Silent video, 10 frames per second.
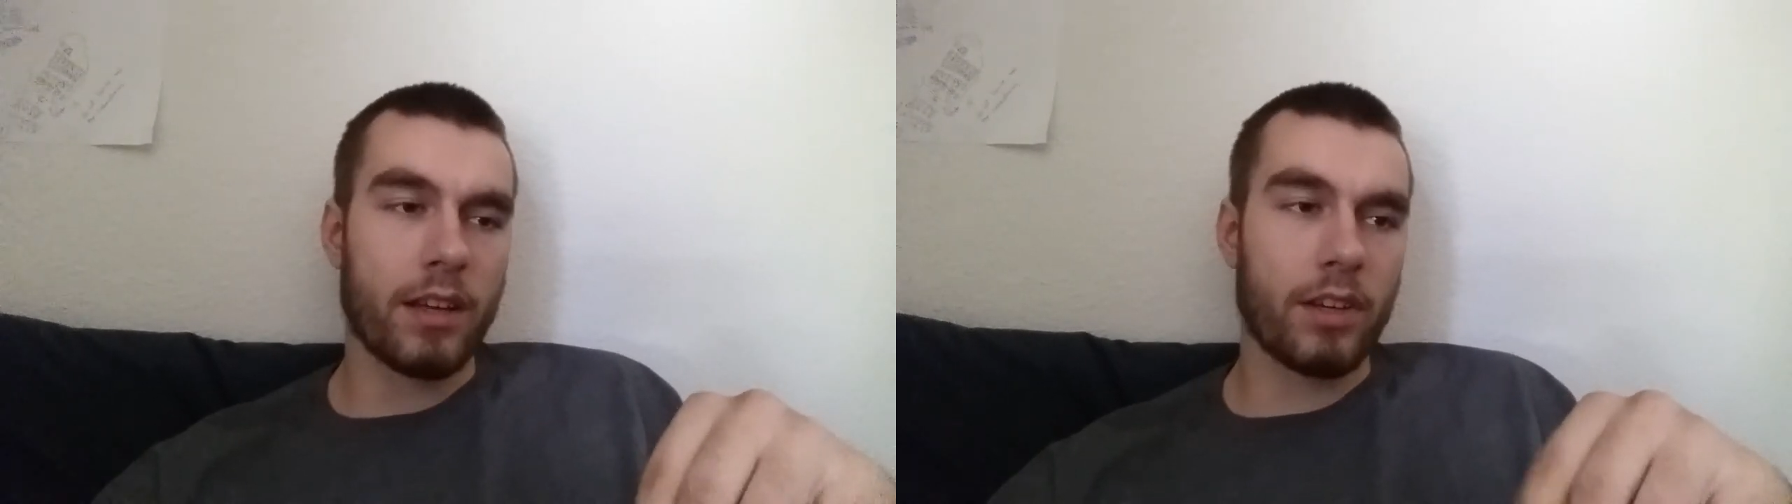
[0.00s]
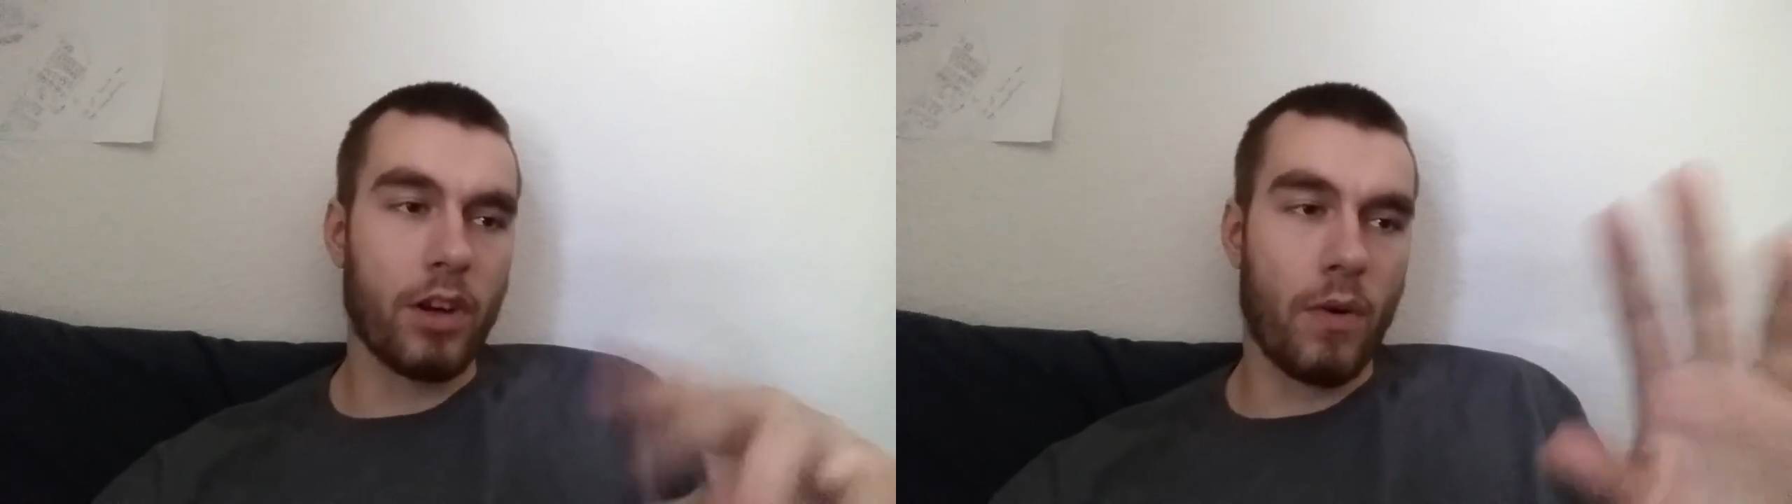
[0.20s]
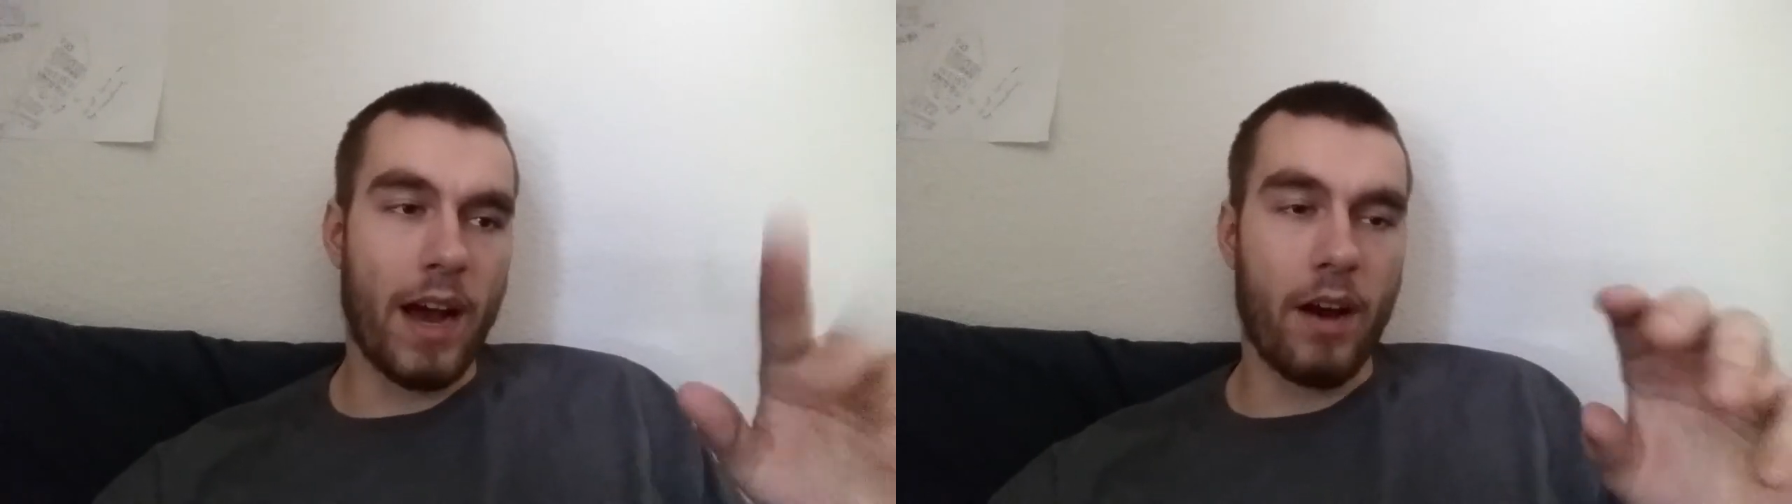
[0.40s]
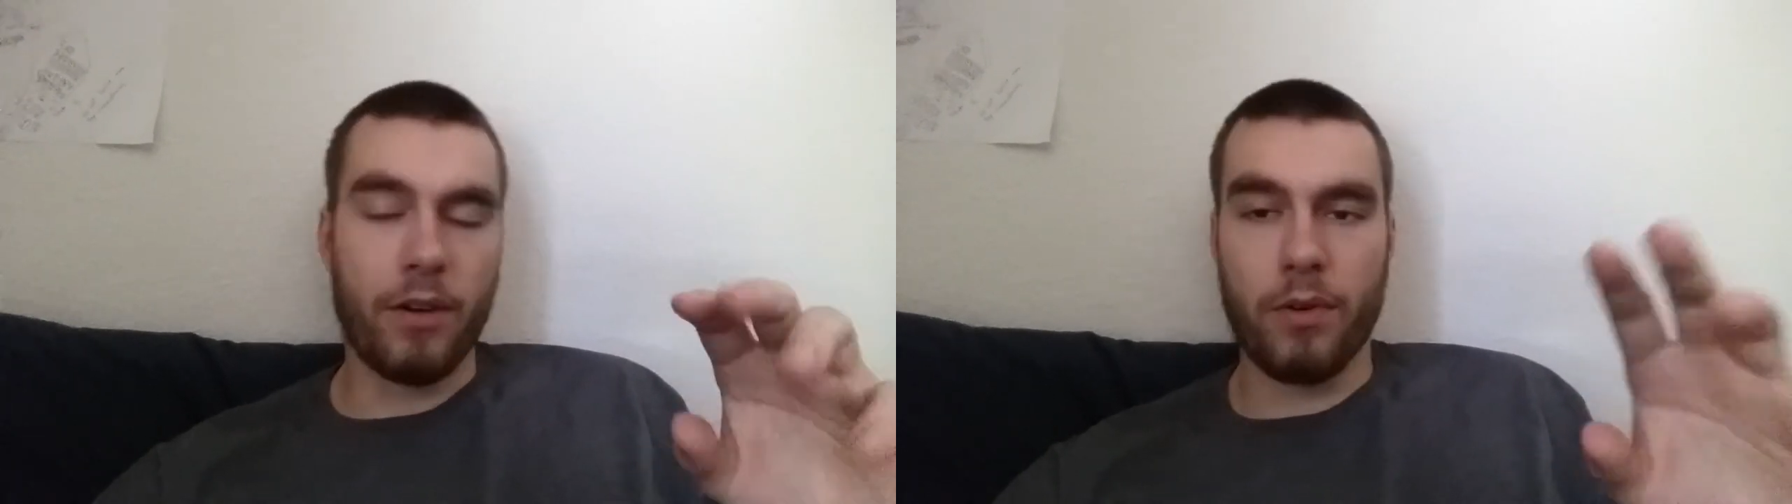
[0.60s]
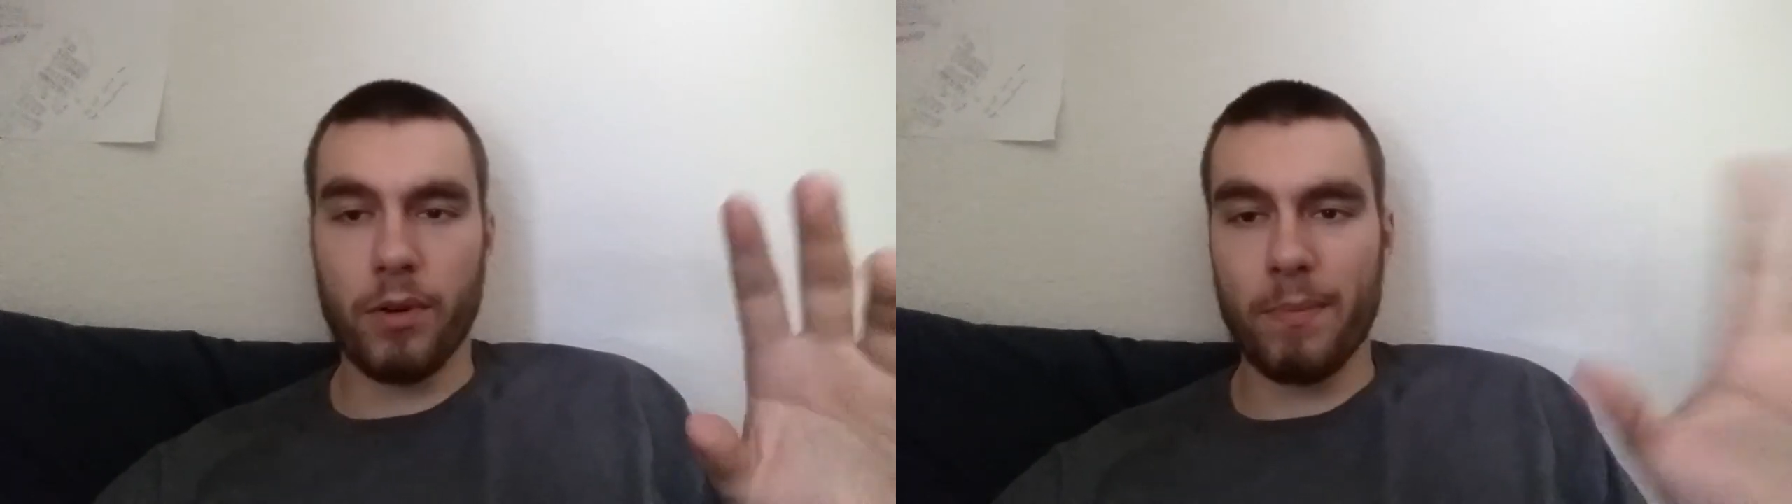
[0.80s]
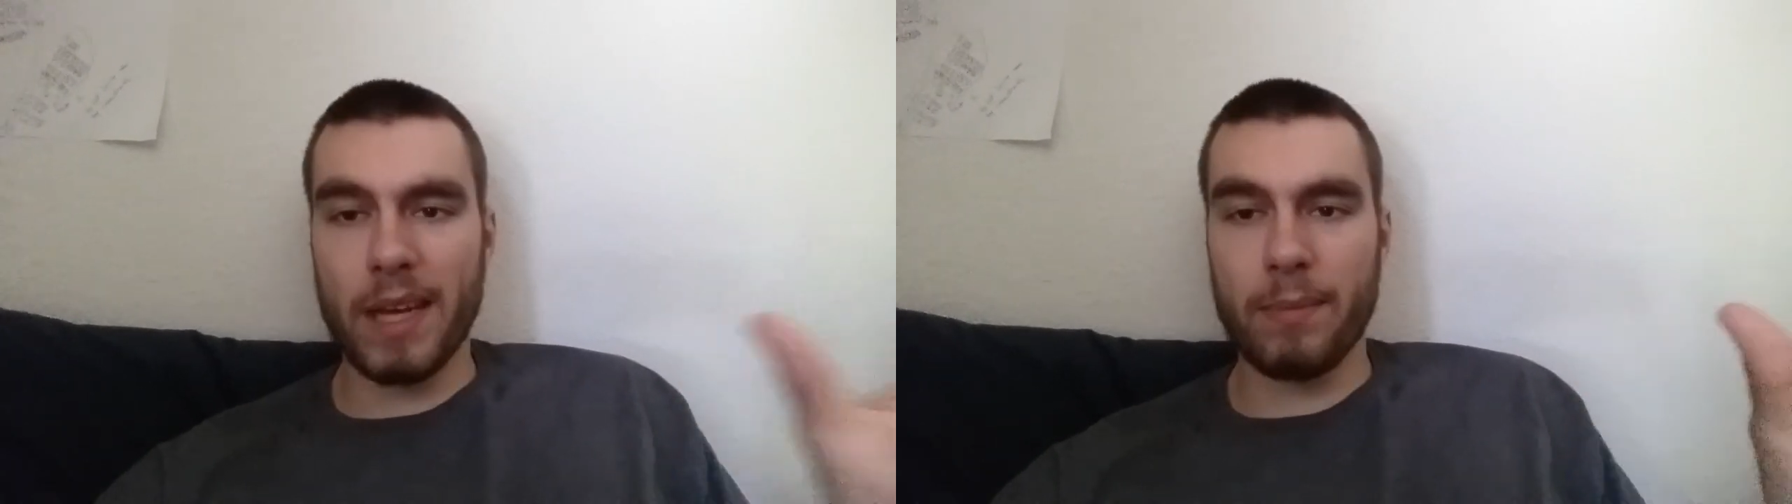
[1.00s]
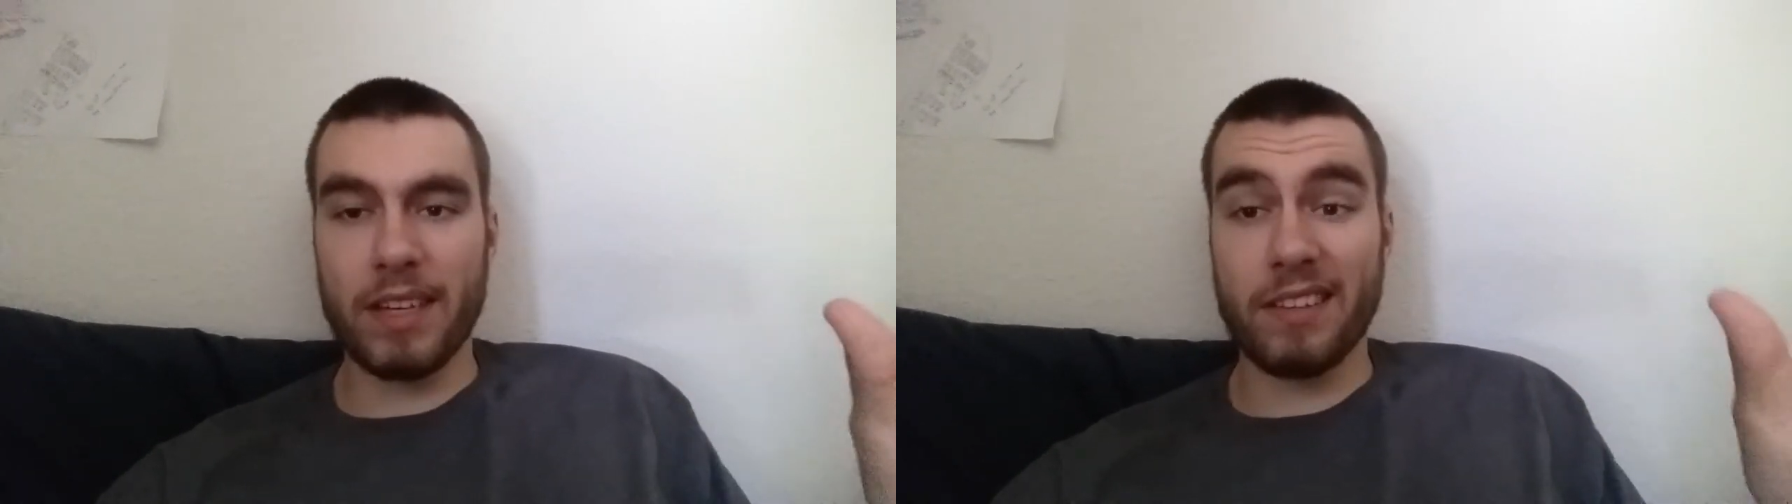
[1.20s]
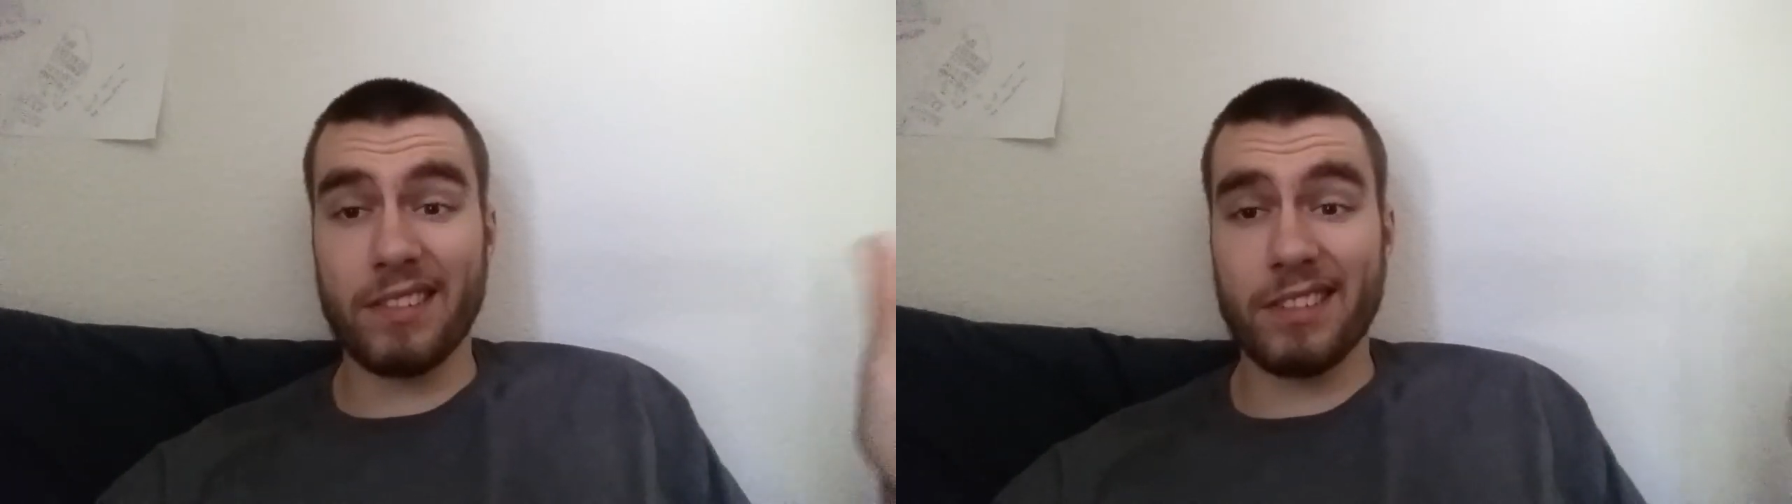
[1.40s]
go out, or maybe
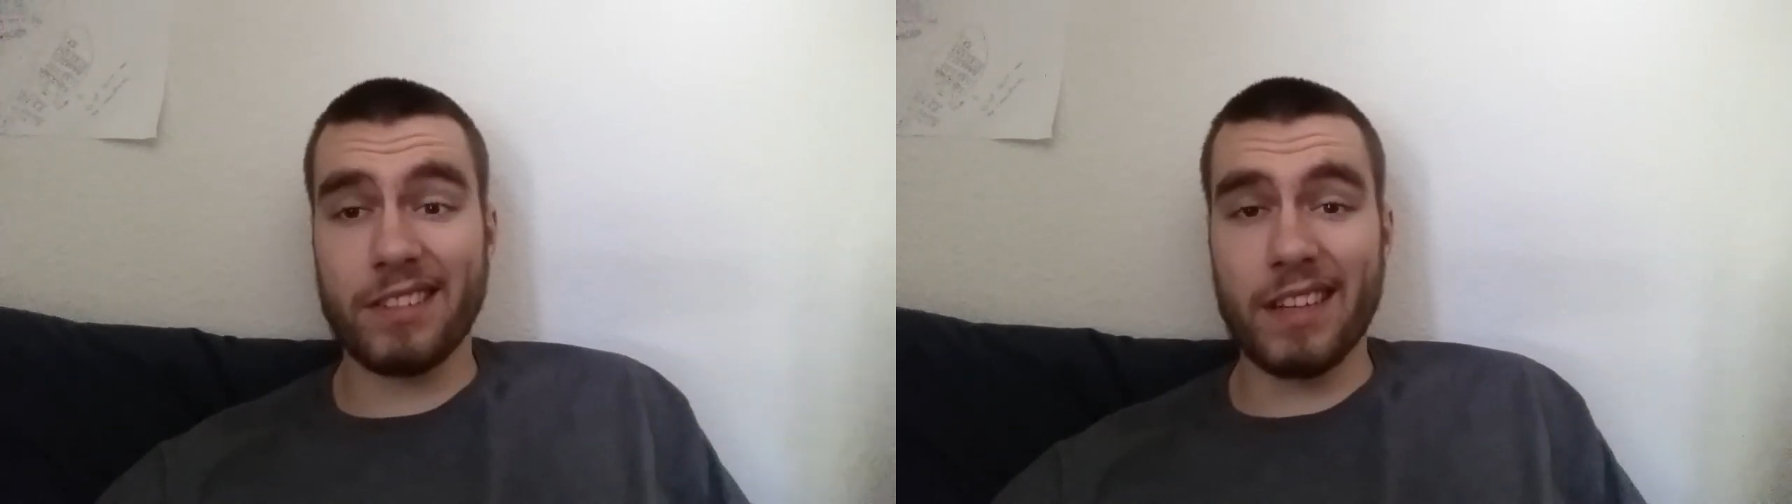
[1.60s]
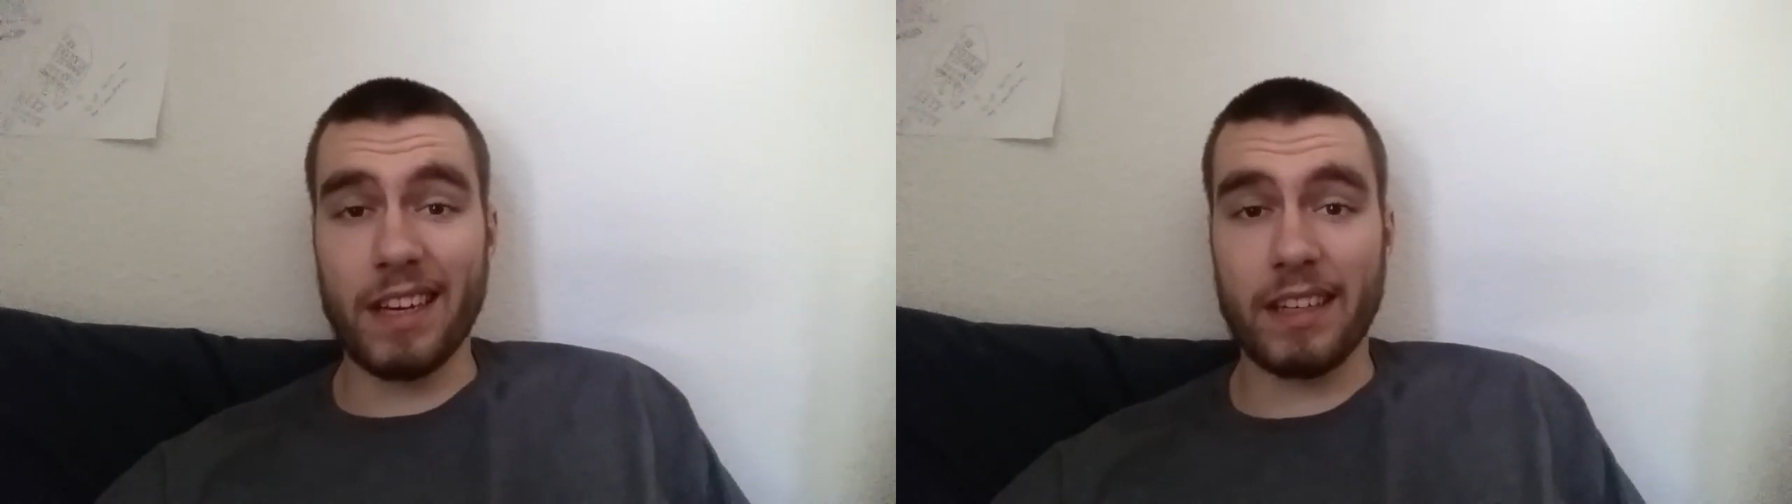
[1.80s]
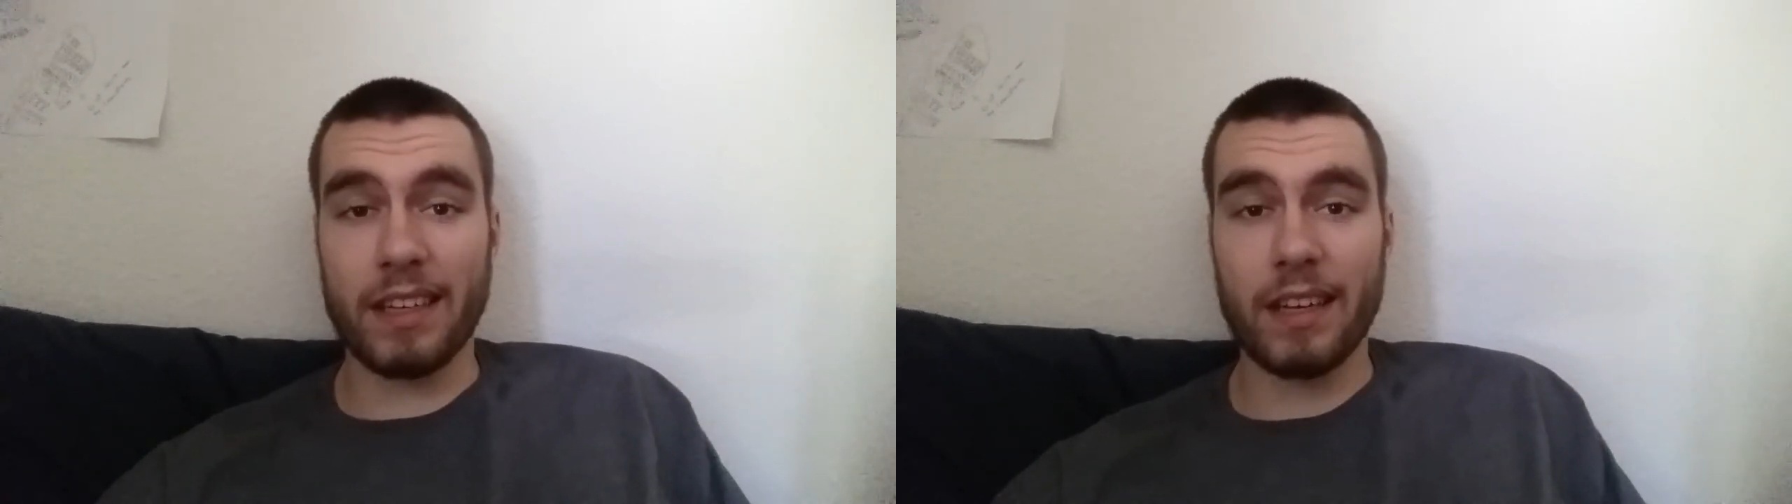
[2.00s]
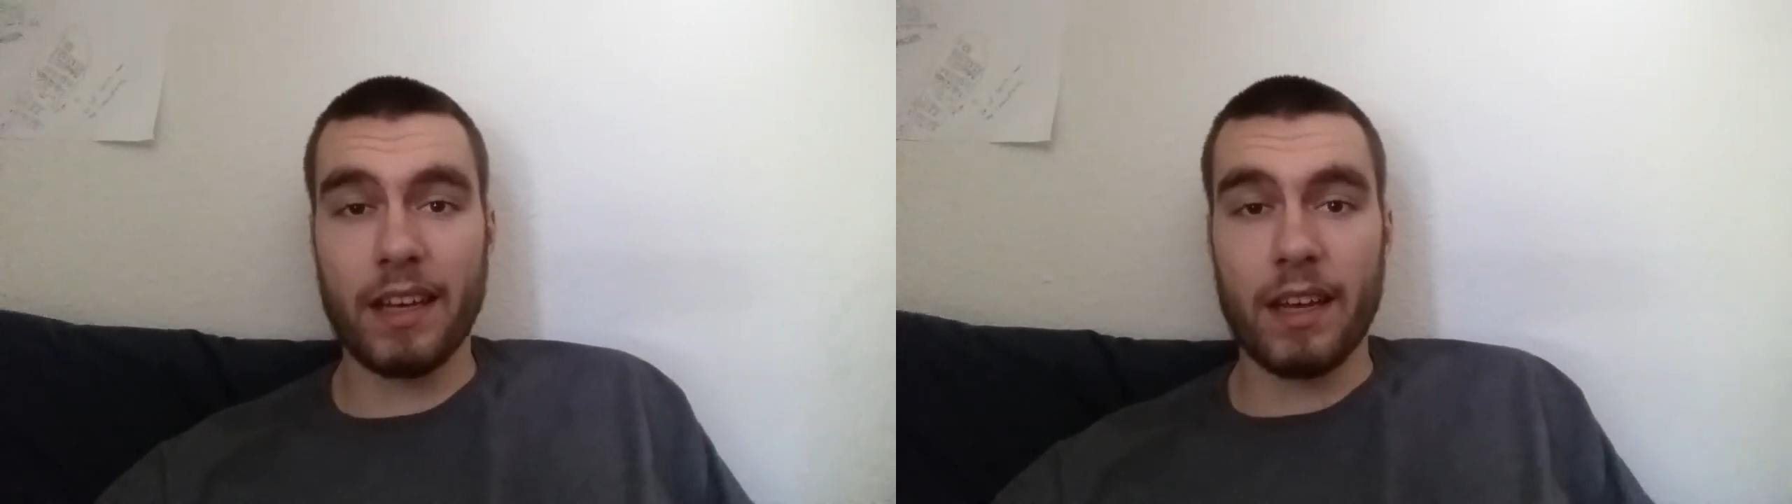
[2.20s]
another stick,